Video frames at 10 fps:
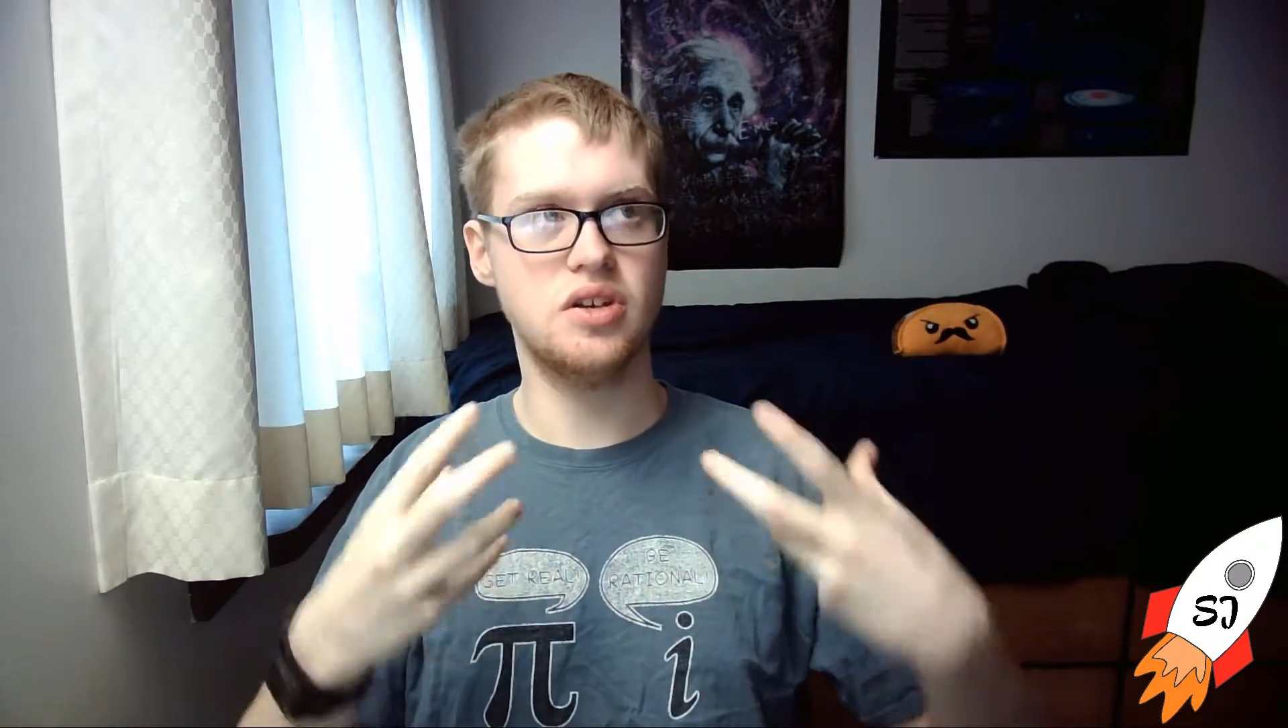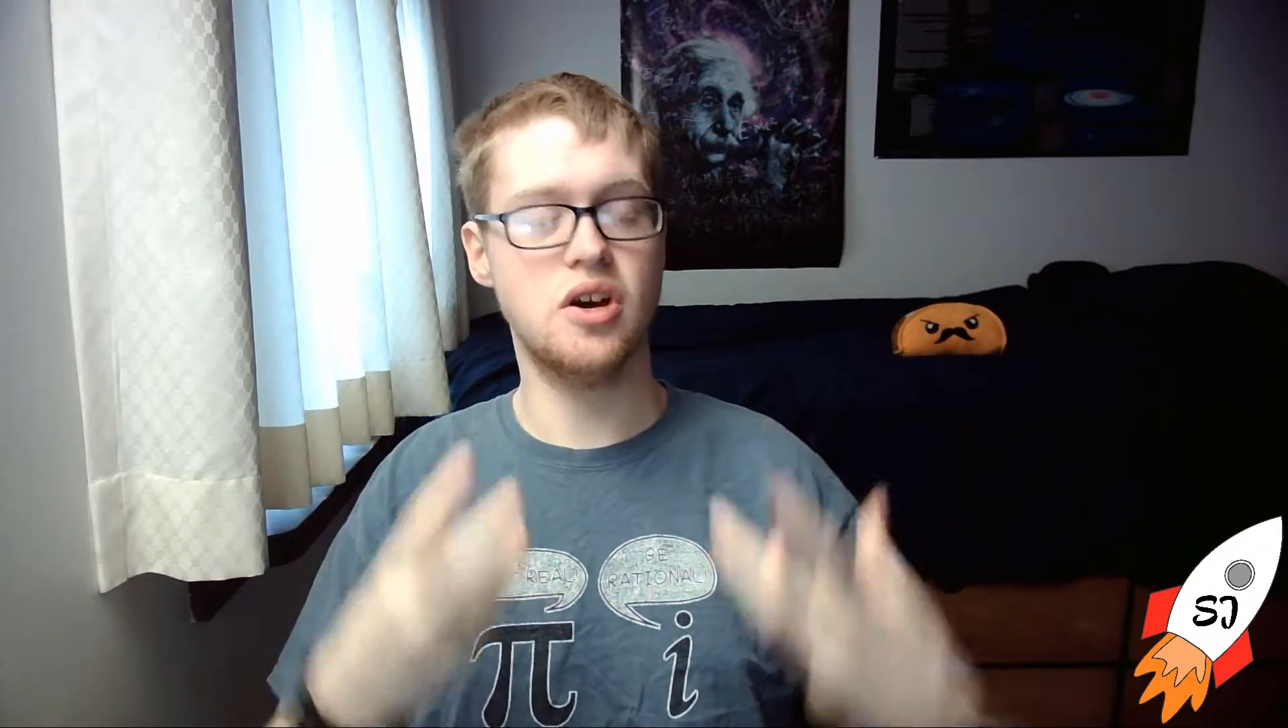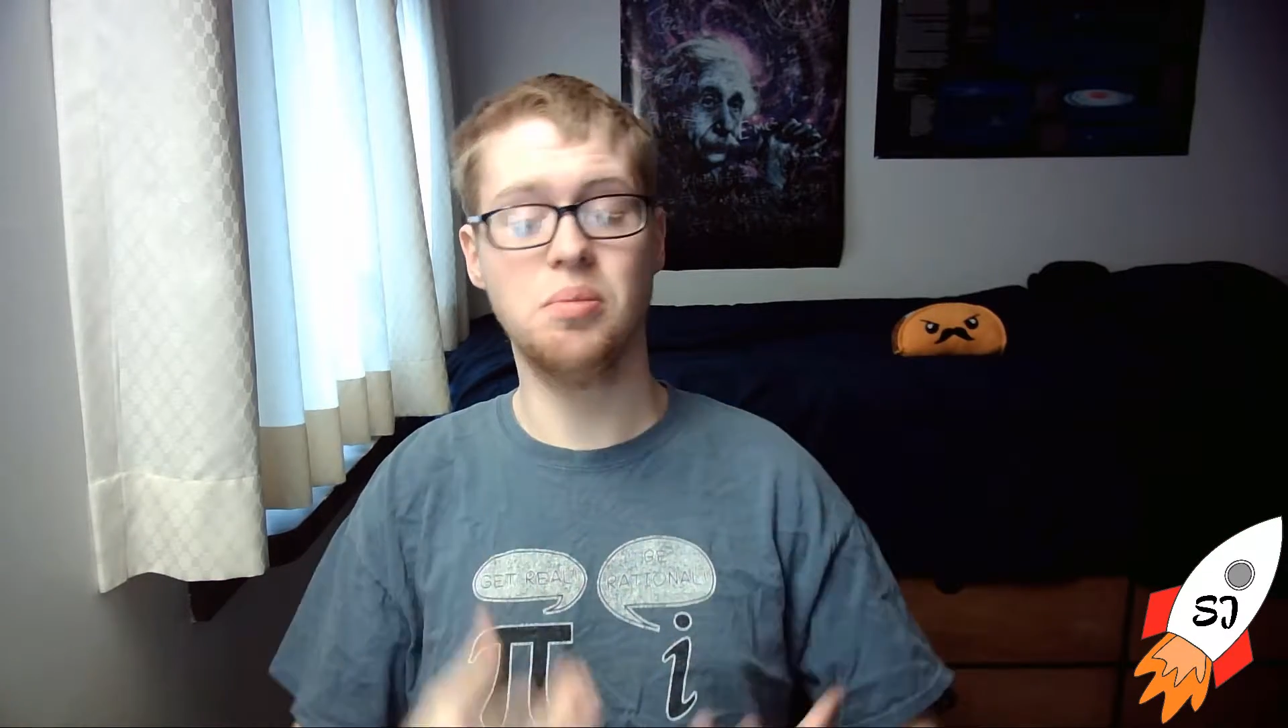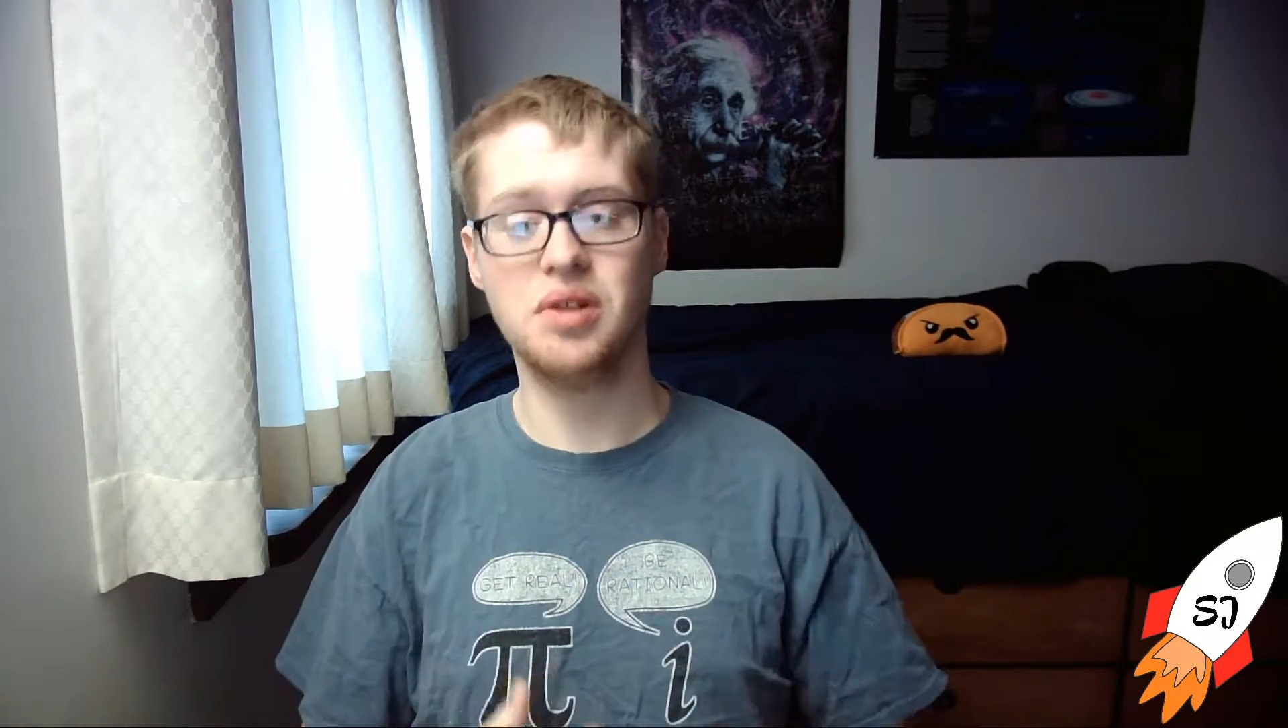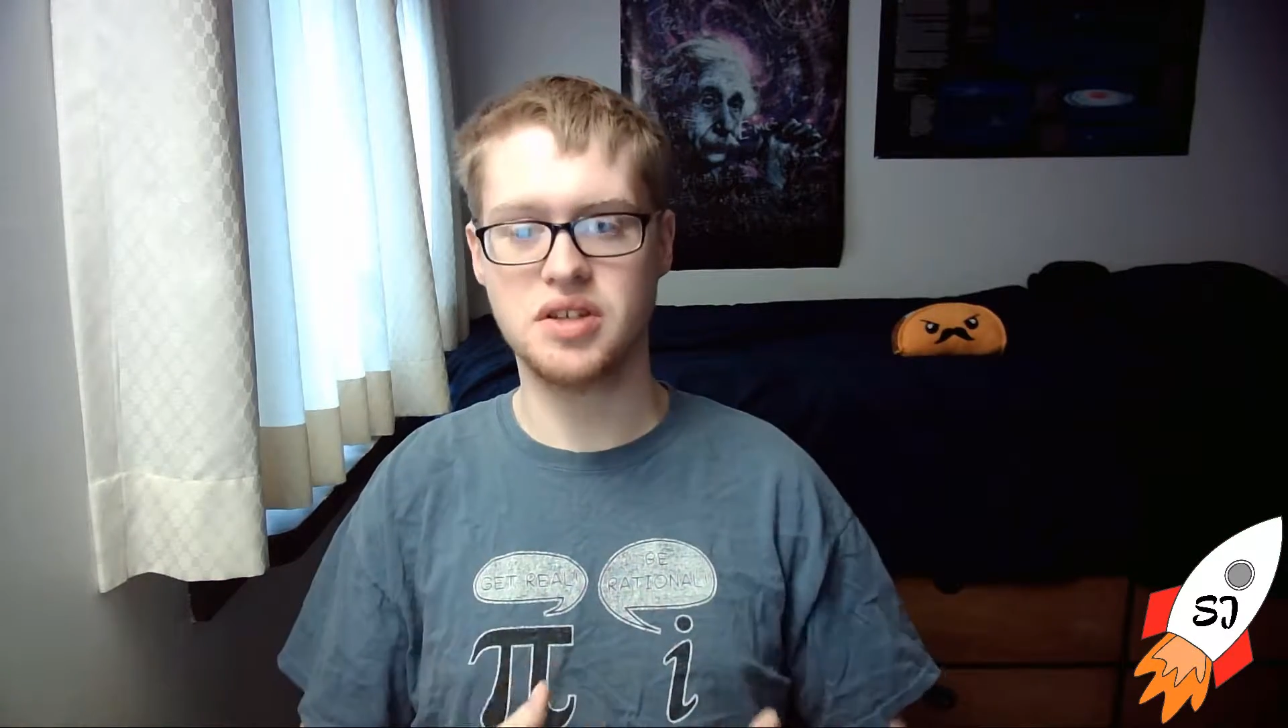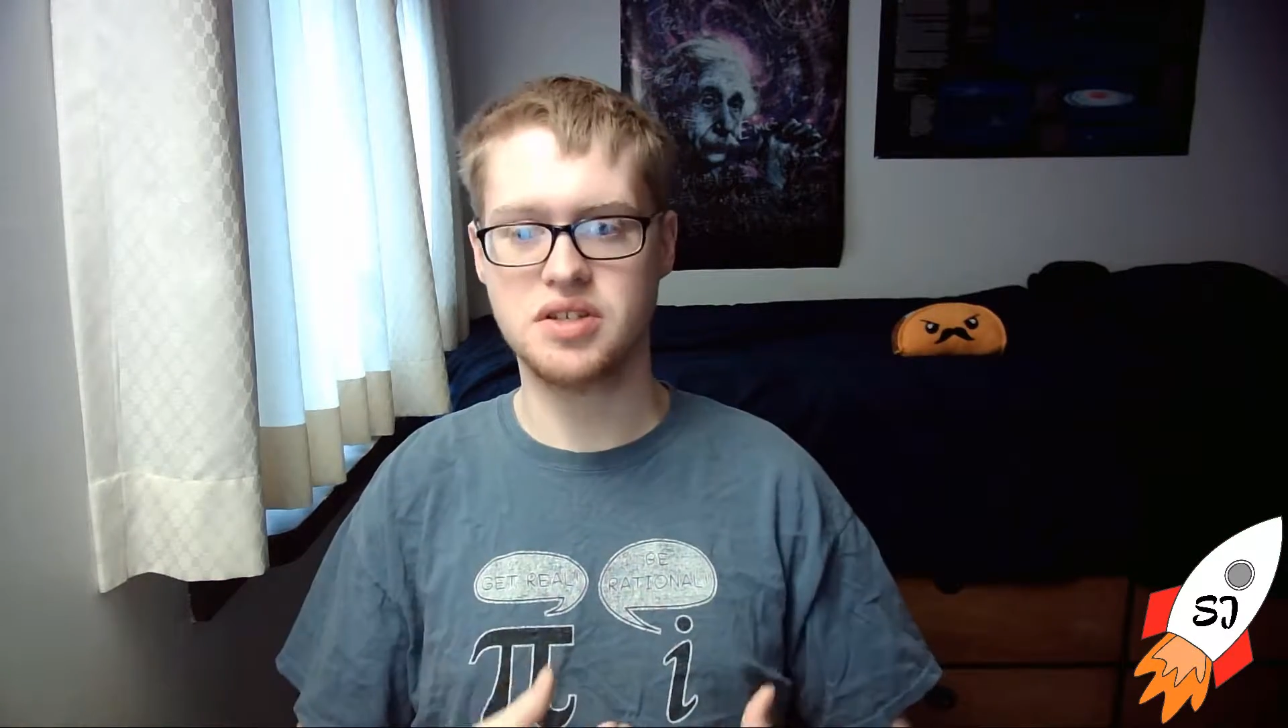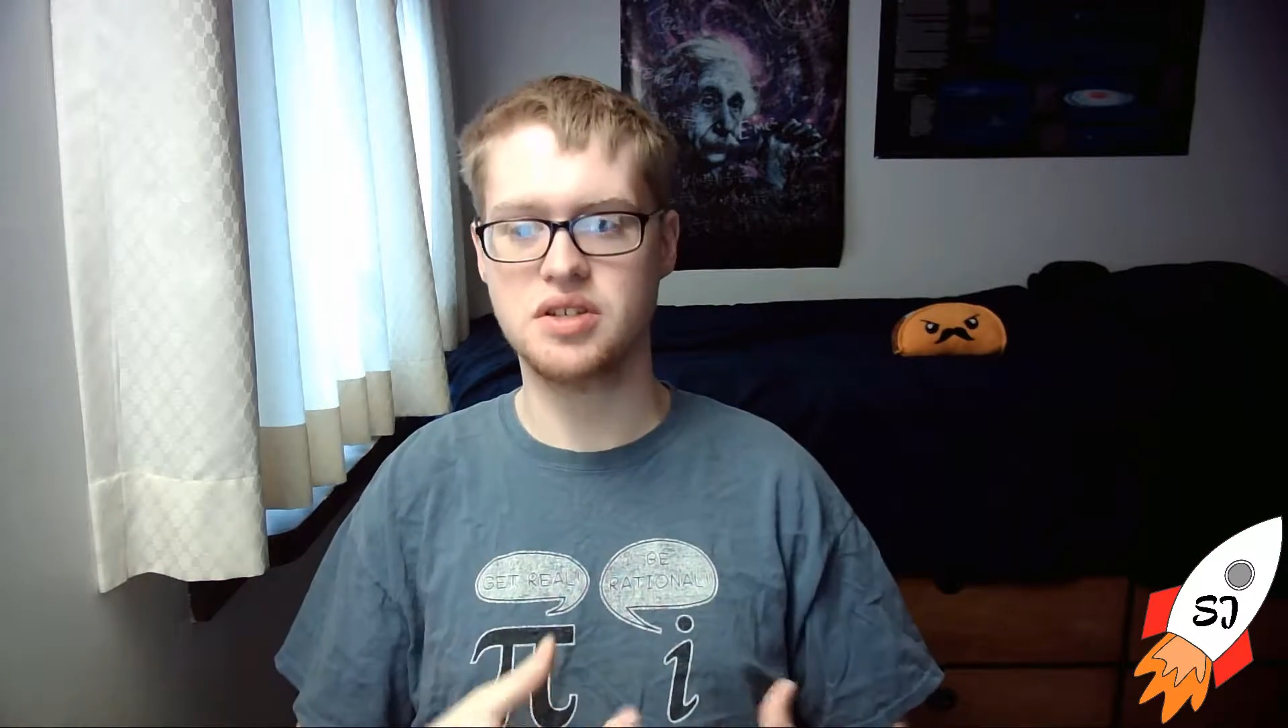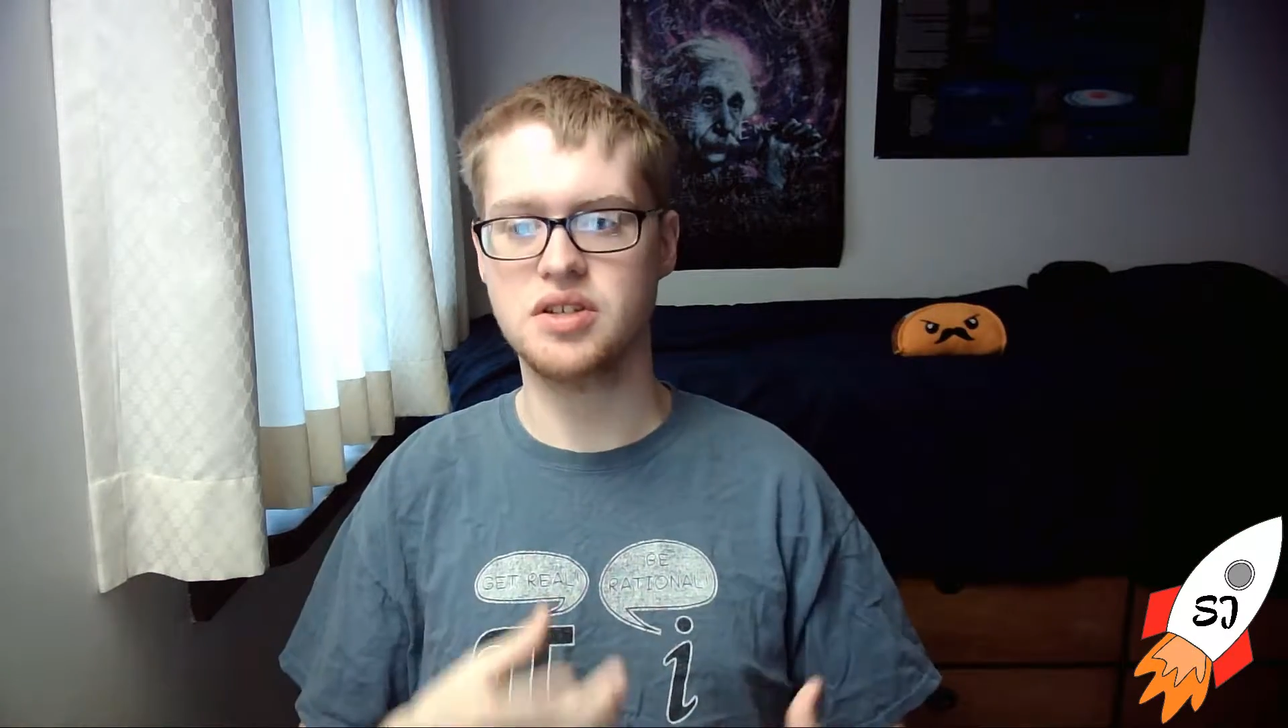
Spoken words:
complex